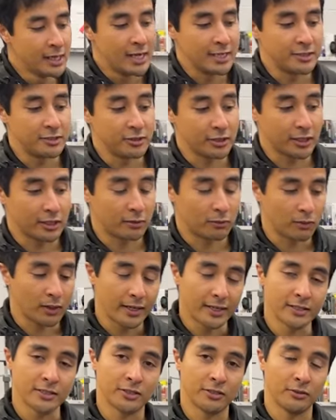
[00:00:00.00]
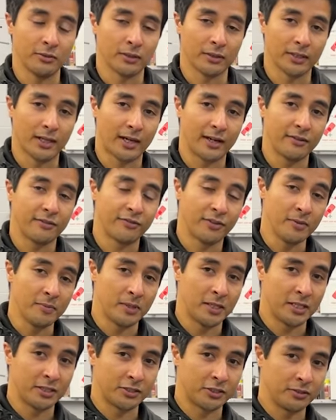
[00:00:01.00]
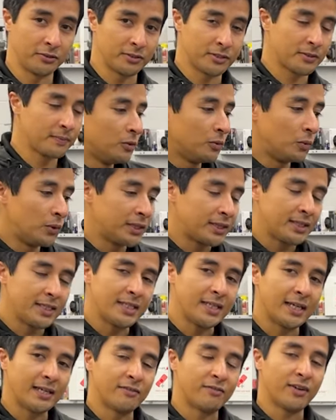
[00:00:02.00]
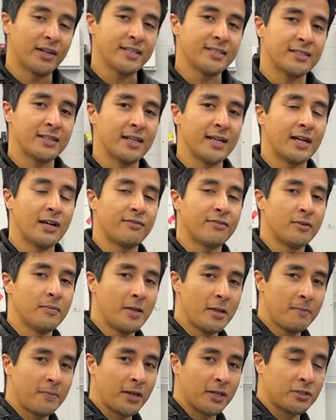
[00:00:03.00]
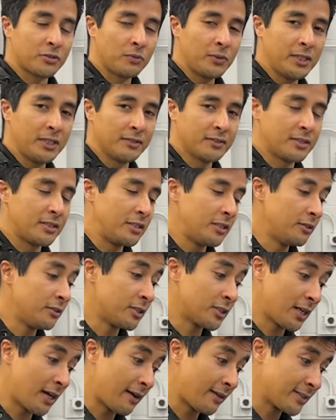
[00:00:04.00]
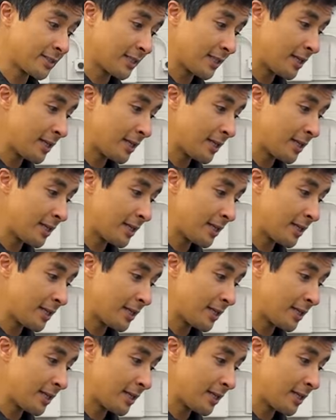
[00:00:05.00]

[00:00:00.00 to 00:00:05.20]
is you're gonna run into a lot of fitment issues. With the advice that I got from Apex Wheels, and huge shout out to